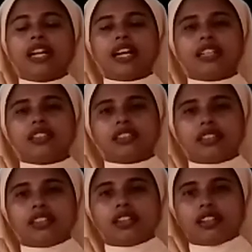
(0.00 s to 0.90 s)
and
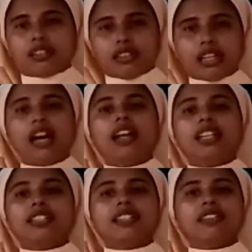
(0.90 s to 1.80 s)
a
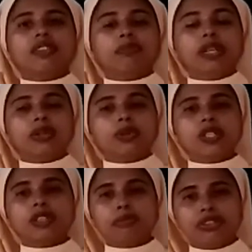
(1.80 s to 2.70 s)
little will be
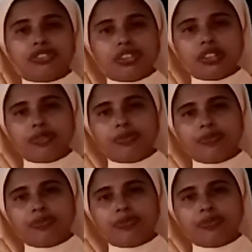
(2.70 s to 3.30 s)
used before